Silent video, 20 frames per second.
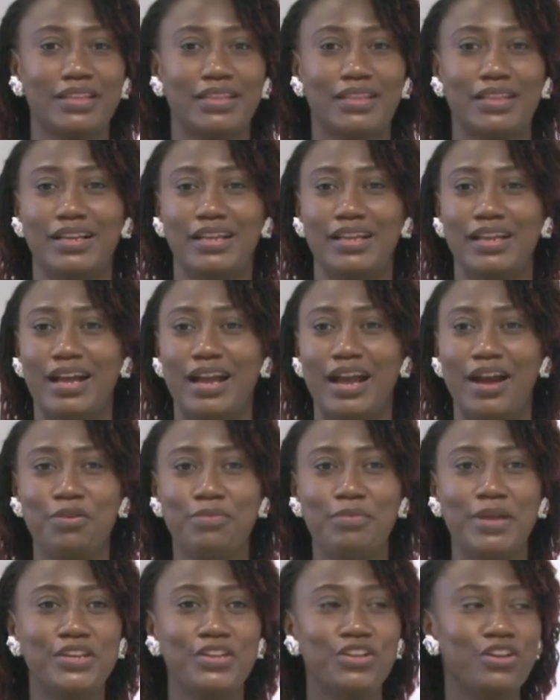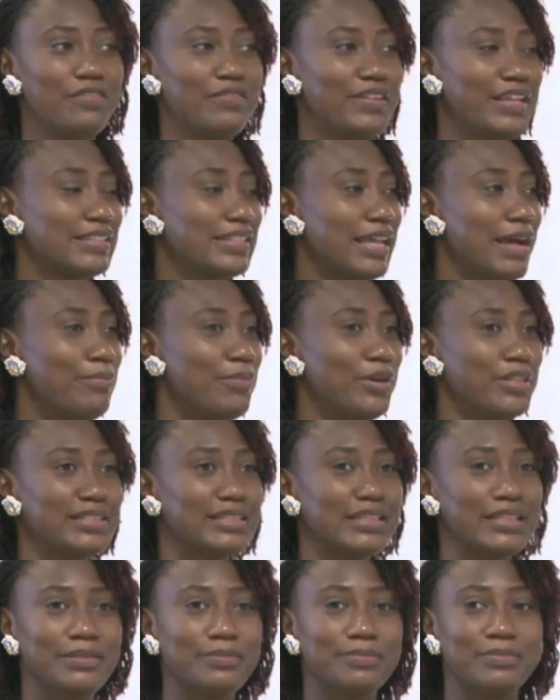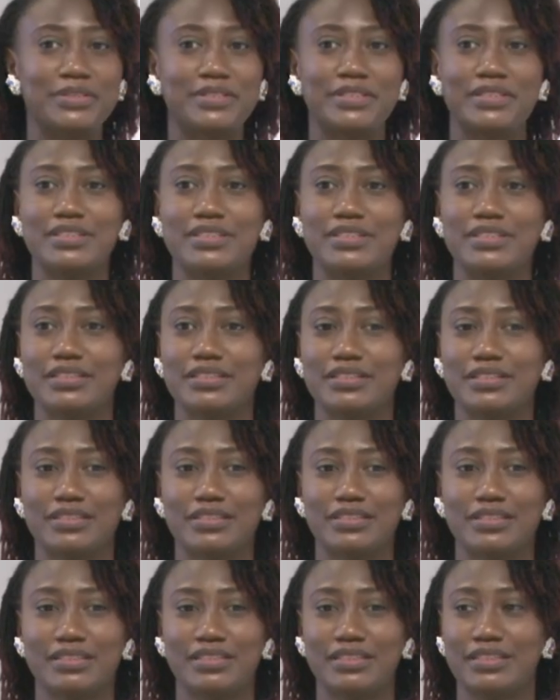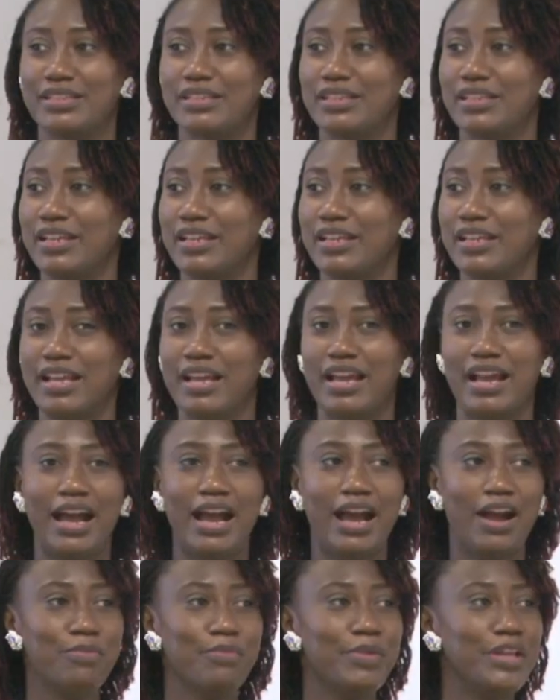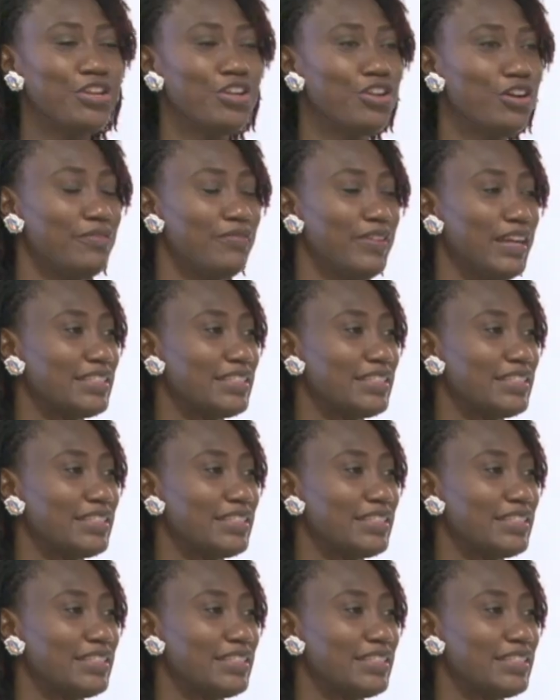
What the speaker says: How many of us are Muslims? How many of us are